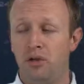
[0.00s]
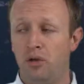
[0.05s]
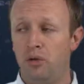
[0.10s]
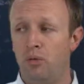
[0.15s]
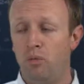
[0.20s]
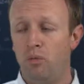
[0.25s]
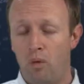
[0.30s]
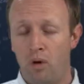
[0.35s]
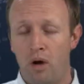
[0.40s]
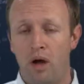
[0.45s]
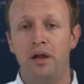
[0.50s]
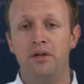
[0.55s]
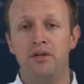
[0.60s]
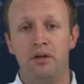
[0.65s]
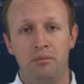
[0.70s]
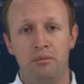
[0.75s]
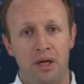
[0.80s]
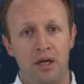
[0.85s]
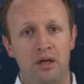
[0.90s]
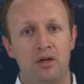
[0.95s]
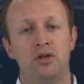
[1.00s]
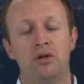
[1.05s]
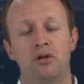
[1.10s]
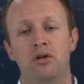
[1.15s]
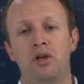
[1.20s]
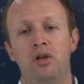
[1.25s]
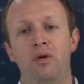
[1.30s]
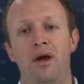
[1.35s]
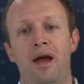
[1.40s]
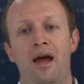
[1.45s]
You want to make sure
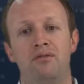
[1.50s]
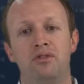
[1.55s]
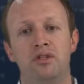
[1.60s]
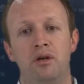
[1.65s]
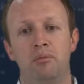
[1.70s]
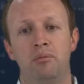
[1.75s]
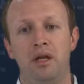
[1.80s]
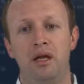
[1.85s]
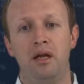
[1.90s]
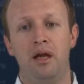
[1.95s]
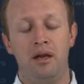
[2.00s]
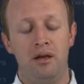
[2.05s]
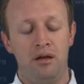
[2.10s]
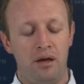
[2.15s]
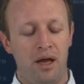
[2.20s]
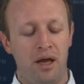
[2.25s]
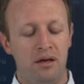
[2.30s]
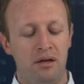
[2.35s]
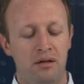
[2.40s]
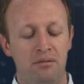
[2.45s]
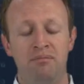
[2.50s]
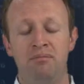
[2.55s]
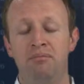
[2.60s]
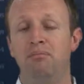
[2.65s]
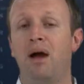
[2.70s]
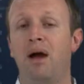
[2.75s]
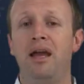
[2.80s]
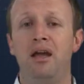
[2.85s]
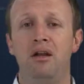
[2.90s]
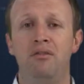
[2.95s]
you have somebody, and
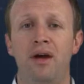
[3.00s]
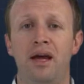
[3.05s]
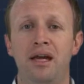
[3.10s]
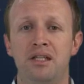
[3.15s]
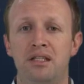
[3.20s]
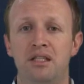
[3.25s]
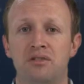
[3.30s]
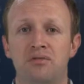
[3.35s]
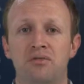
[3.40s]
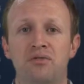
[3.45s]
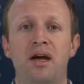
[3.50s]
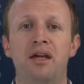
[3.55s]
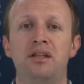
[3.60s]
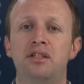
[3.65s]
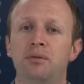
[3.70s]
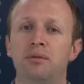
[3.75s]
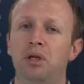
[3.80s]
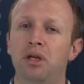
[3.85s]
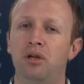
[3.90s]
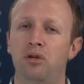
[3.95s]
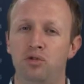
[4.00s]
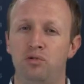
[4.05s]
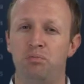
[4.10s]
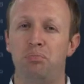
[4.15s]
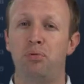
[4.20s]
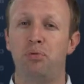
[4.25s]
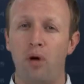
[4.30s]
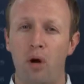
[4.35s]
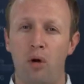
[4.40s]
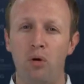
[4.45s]
my advice is find somebody who's
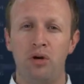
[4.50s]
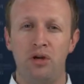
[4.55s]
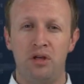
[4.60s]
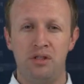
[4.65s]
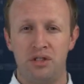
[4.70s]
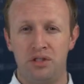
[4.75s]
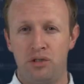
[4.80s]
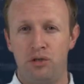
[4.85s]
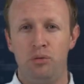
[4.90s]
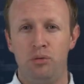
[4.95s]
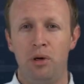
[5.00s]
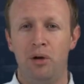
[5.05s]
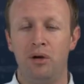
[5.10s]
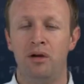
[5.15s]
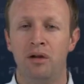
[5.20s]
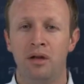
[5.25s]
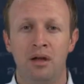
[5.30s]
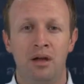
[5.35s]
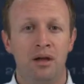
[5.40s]
pro-consumer.